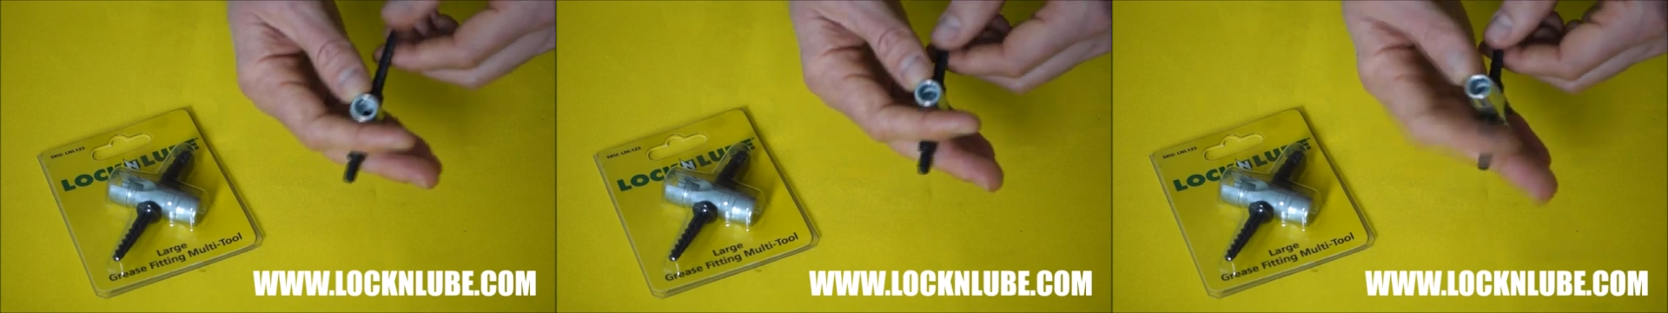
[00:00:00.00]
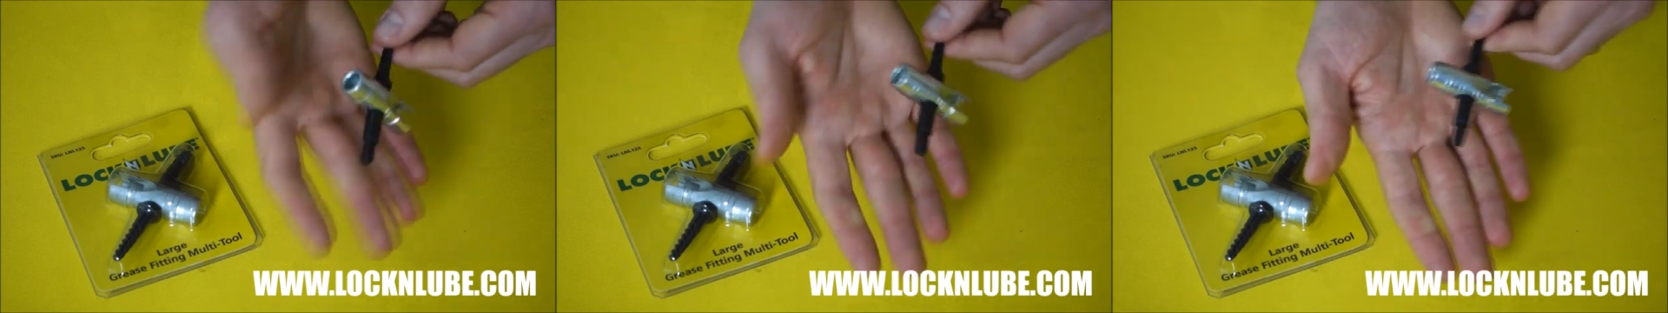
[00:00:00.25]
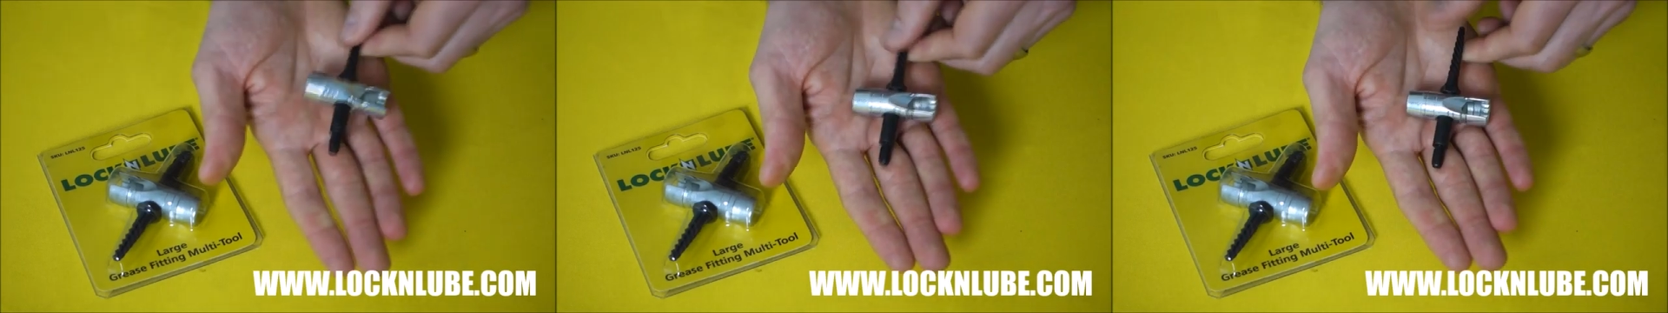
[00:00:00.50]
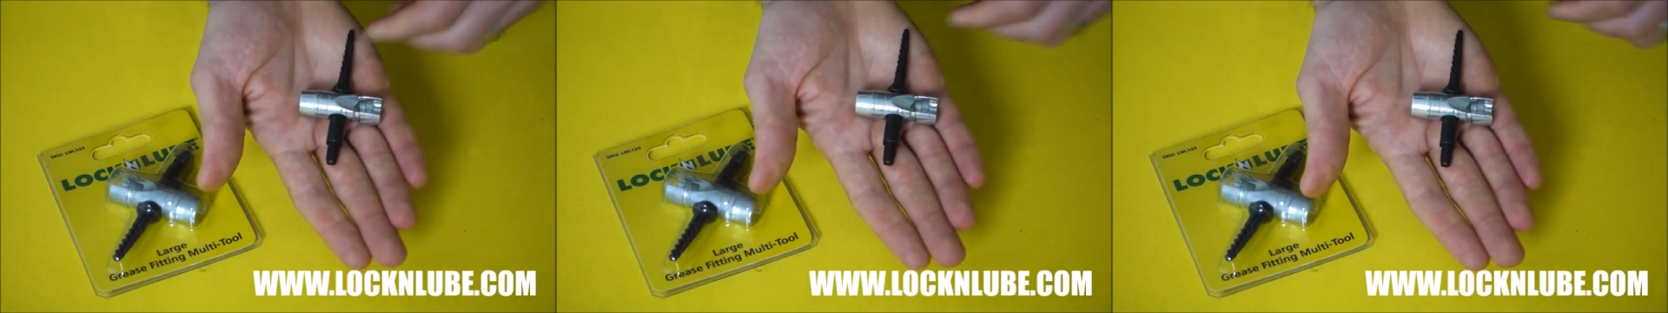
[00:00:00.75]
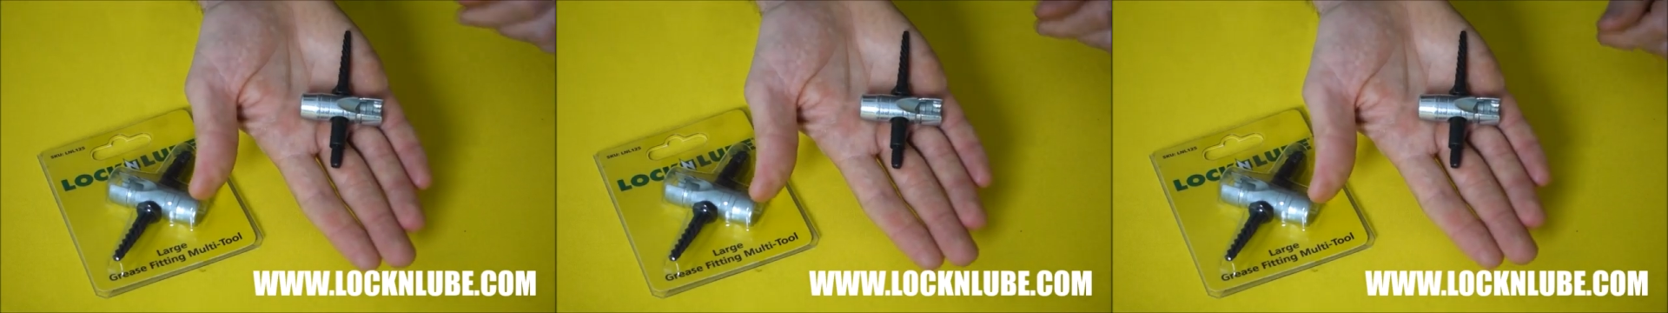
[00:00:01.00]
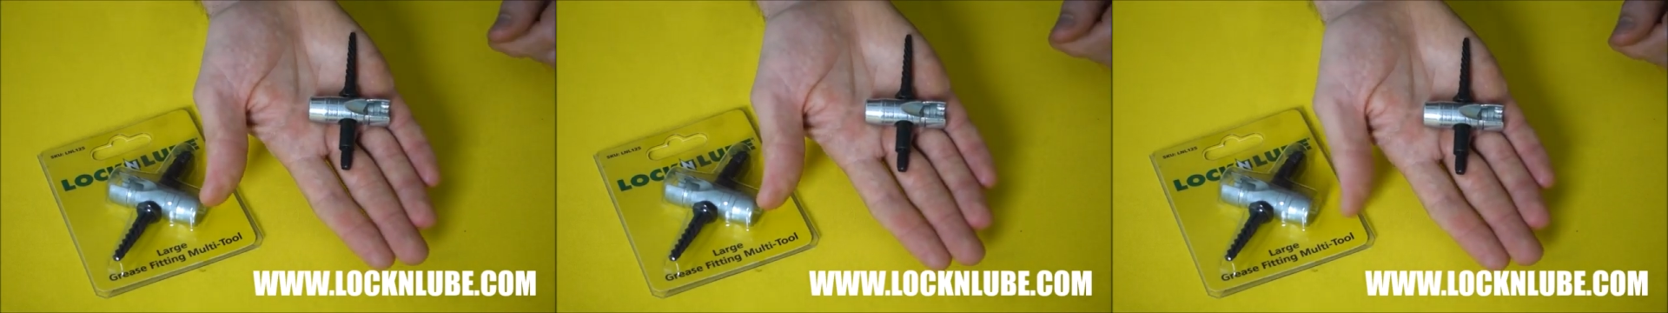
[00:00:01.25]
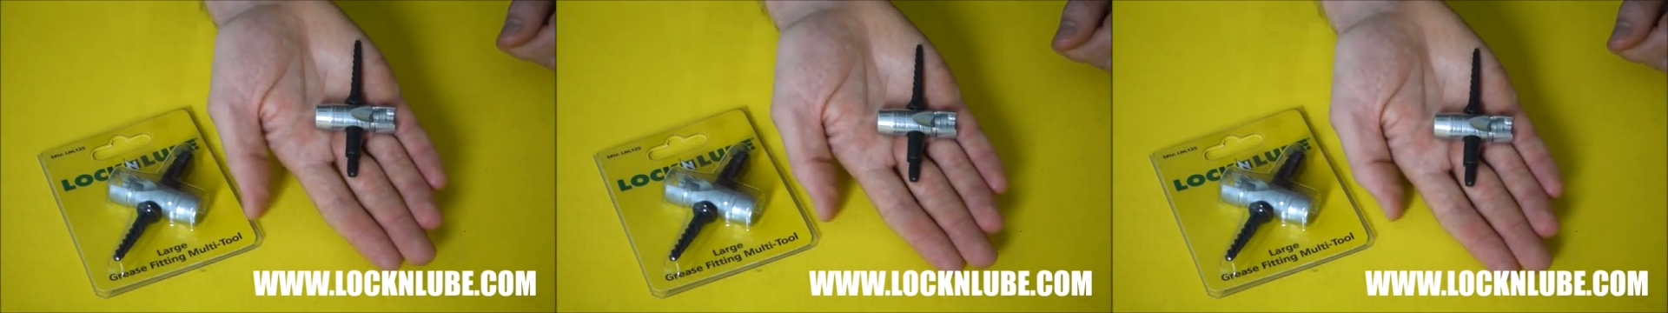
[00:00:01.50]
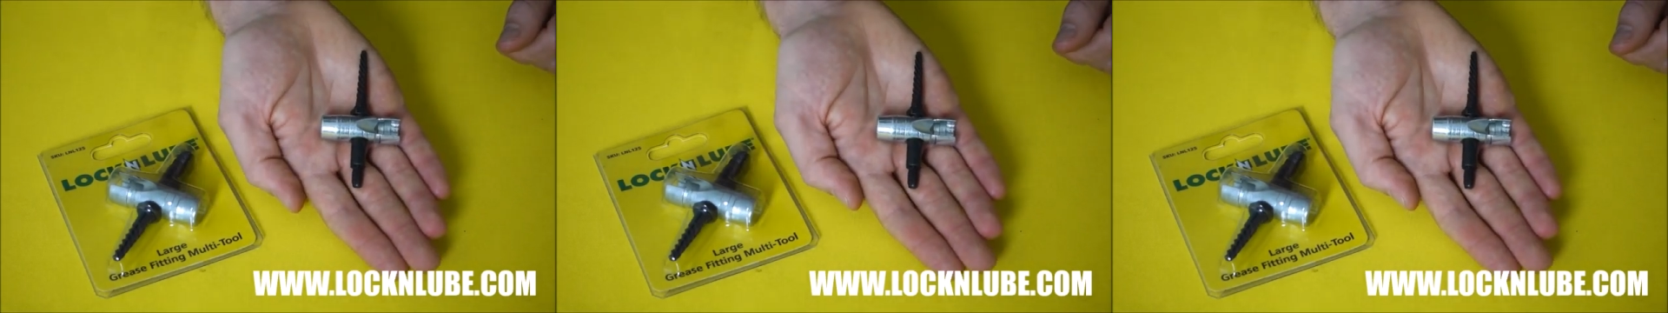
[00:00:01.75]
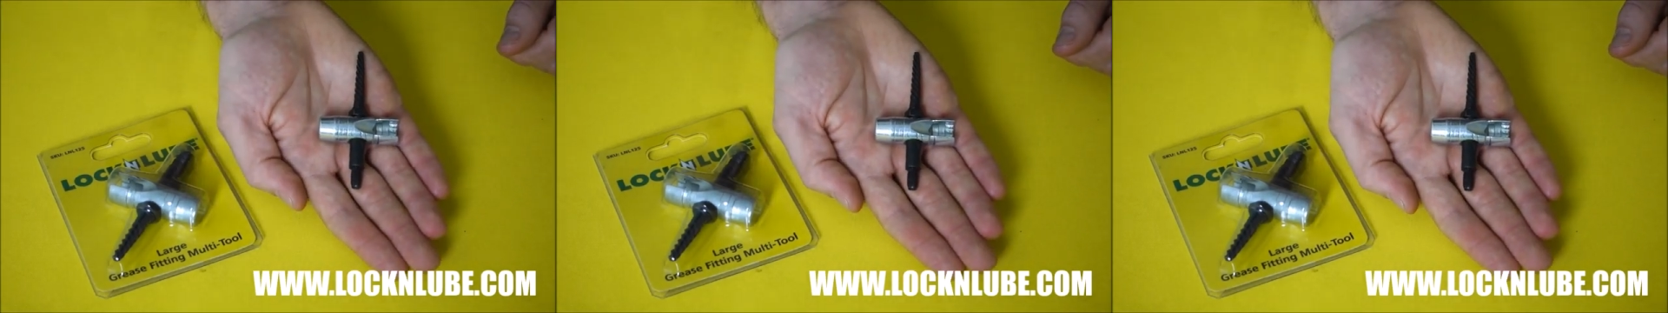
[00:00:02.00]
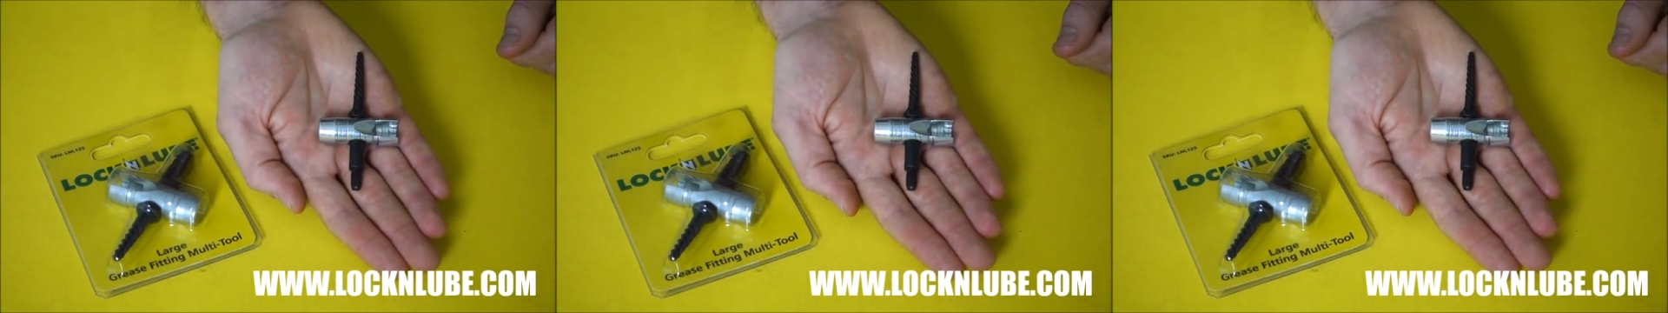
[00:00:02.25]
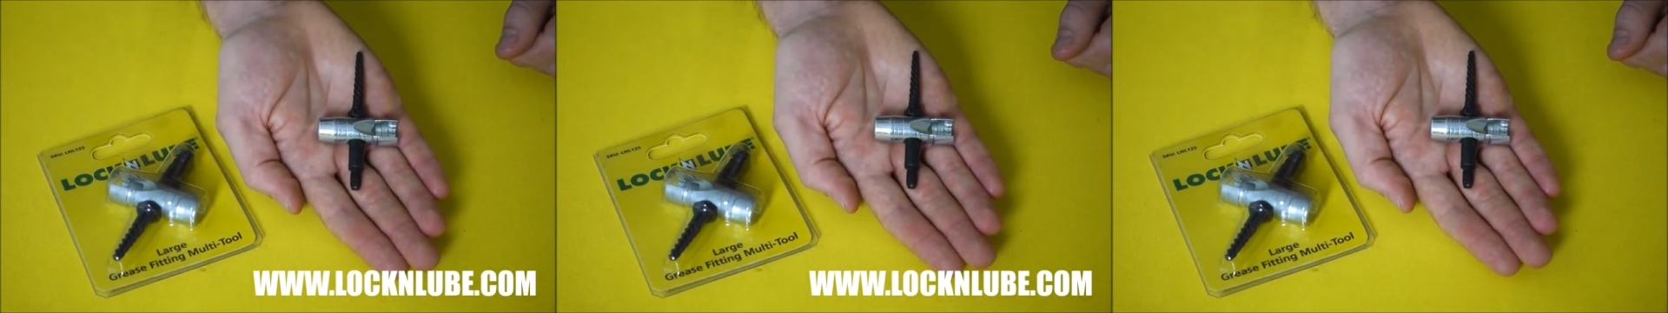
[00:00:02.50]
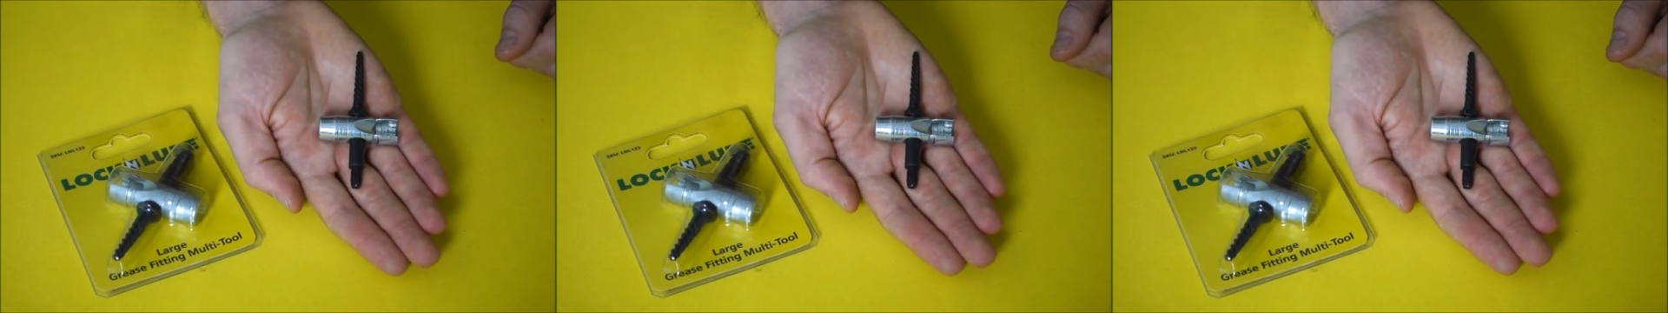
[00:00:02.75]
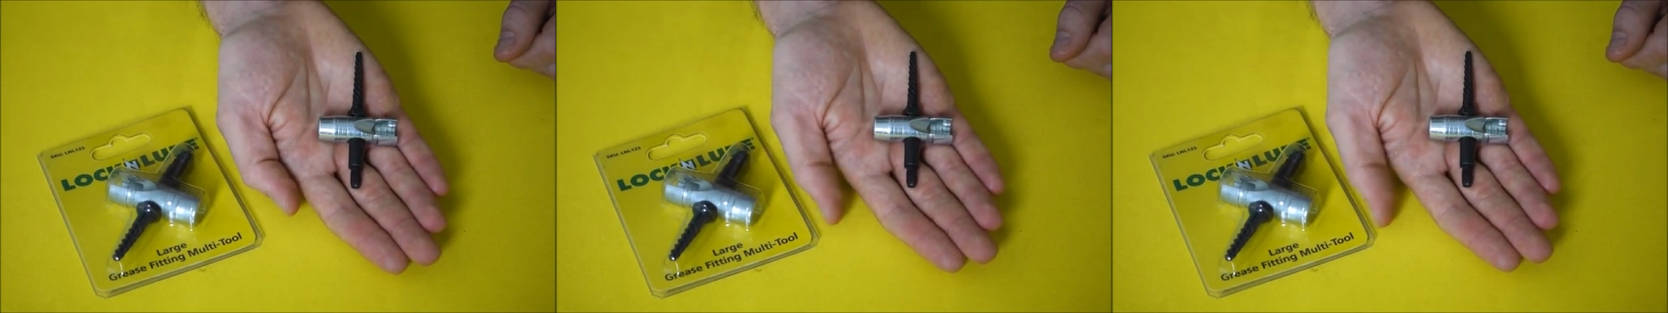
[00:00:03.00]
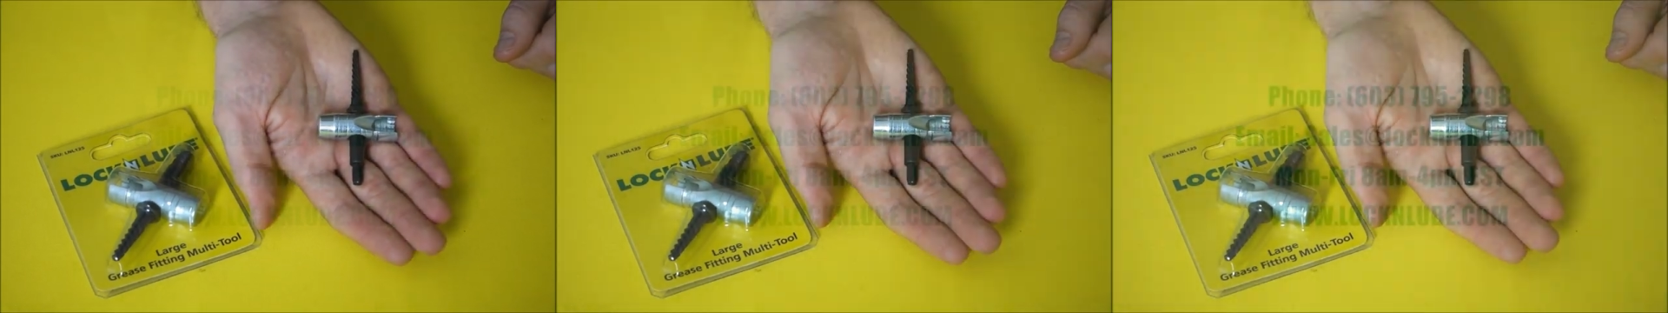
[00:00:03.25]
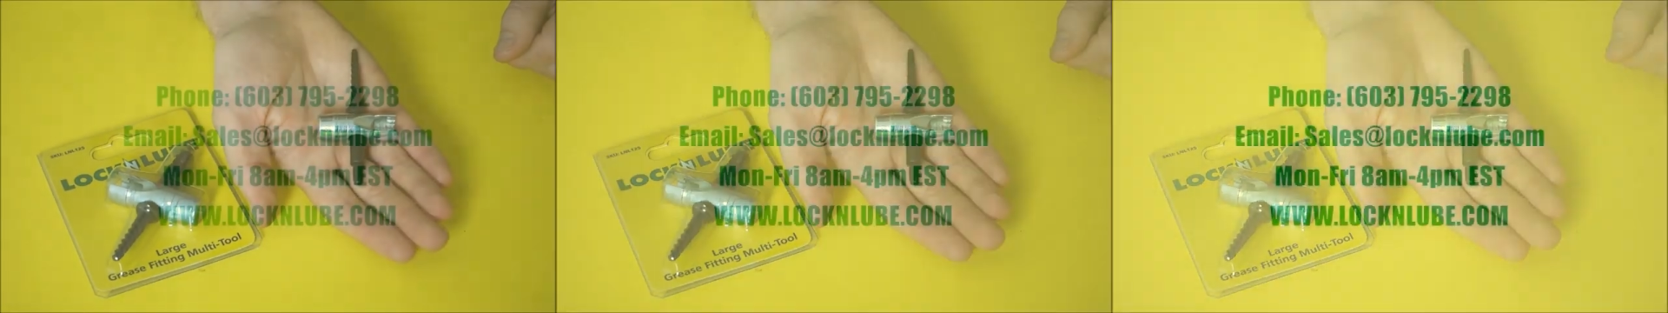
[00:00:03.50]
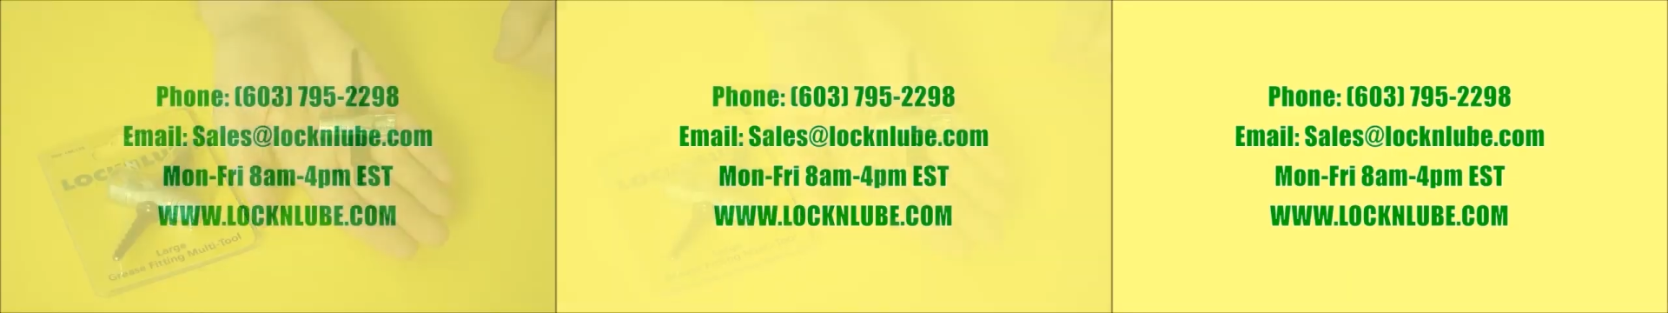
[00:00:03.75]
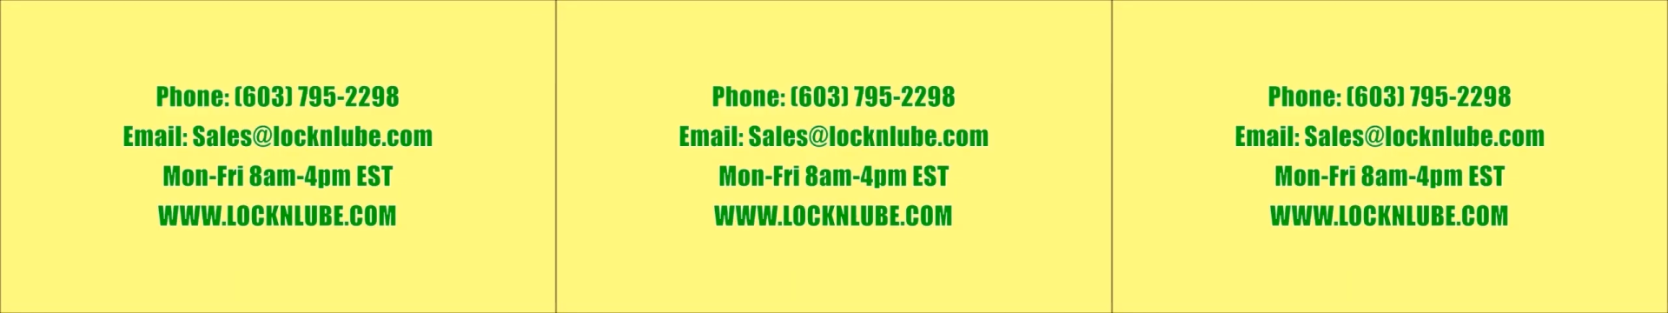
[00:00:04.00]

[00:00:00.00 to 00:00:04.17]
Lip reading: (no speaker visible)